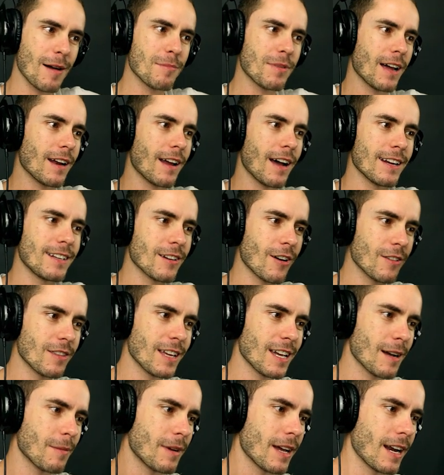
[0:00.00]
I'm done. I don't
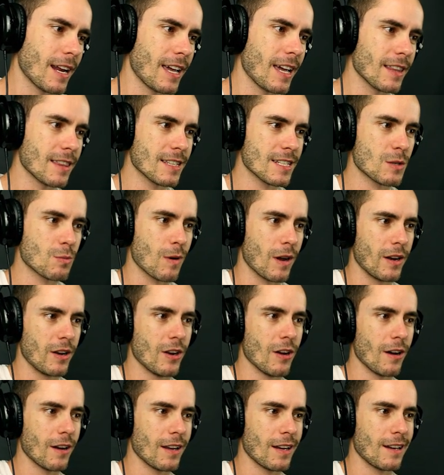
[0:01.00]
think I'm going to get this
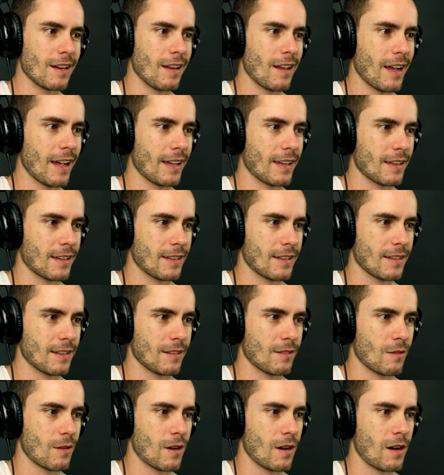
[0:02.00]
one. Not in like
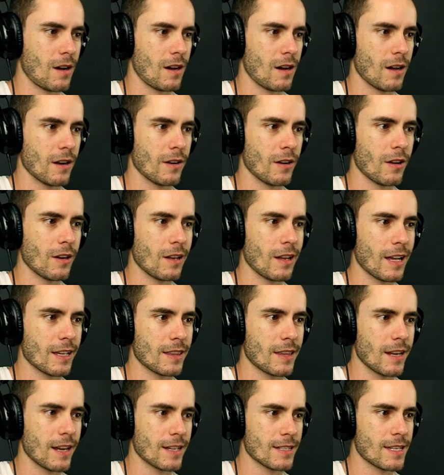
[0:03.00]
Oh, not
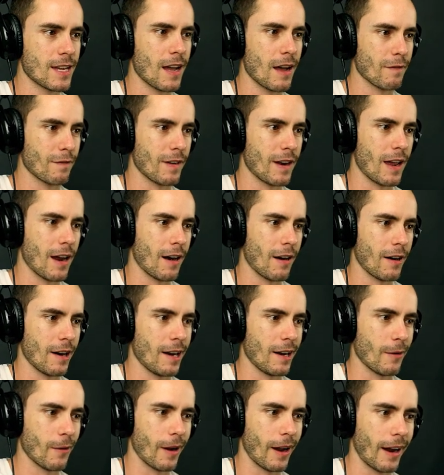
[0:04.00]
like the next half an hour
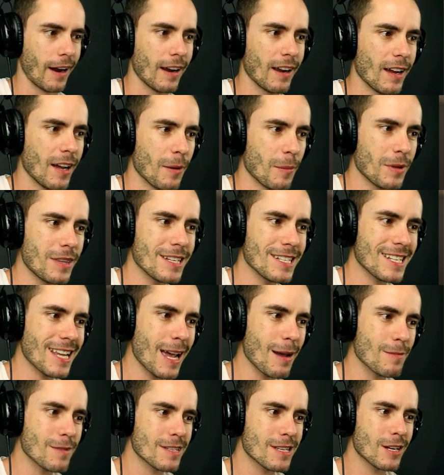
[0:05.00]
anyway. But this
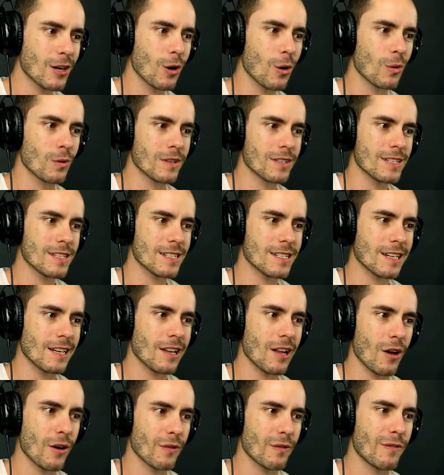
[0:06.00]
game is cool. This is a
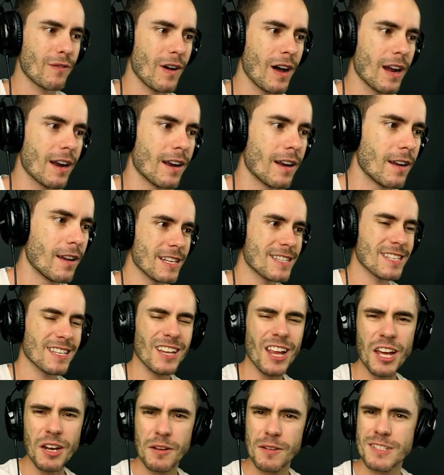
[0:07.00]
lot of fun. It's a
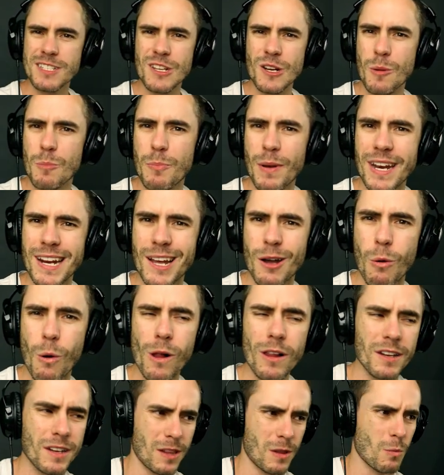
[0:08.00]
lot sort of better
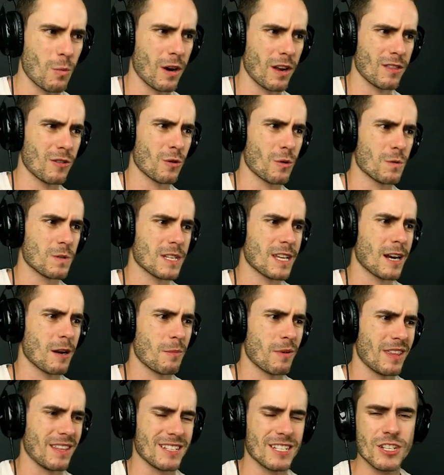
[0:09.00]
quality than what I thought it was going
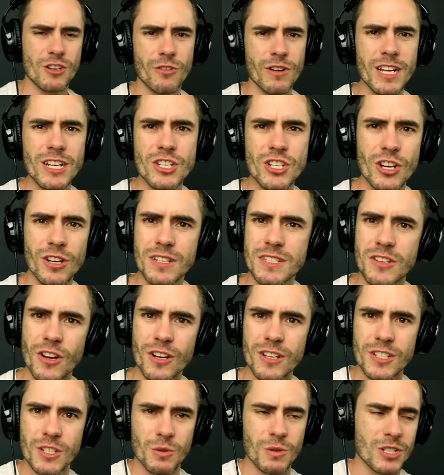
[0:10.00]
to be. The screenshots
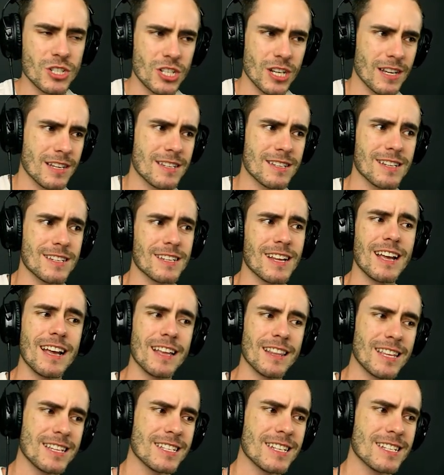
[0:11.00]
don't do it justice.
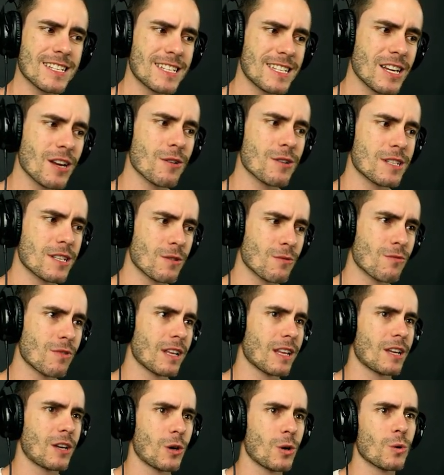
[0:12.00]
This is seriously
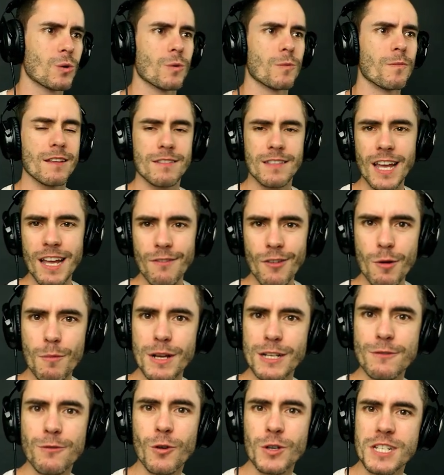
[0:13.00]
really cool. And thank you very
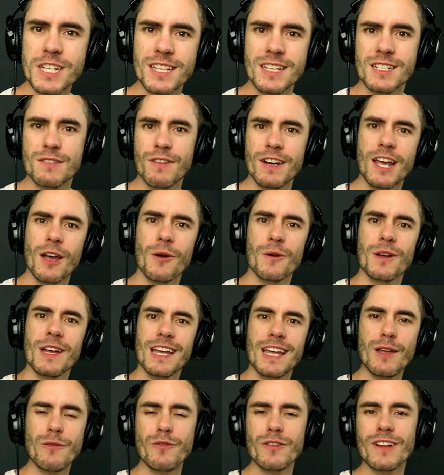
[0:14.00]
much for watching this video.
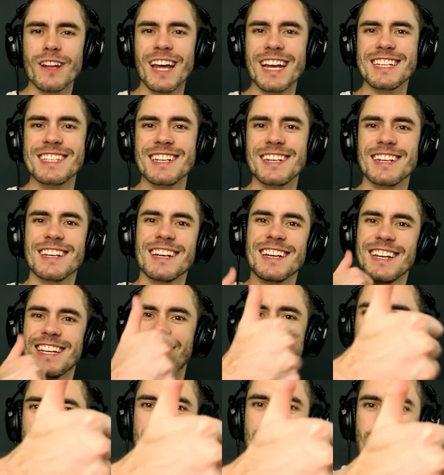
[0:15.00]
If you liked it,
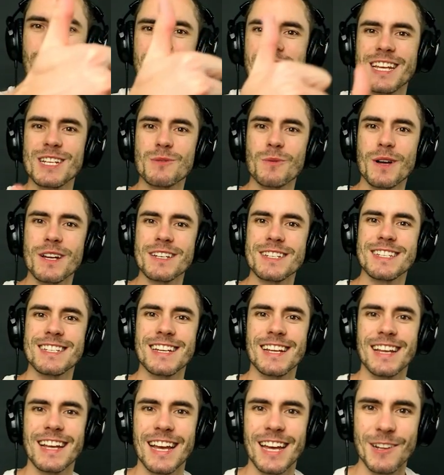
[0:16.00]
give us one of these ones.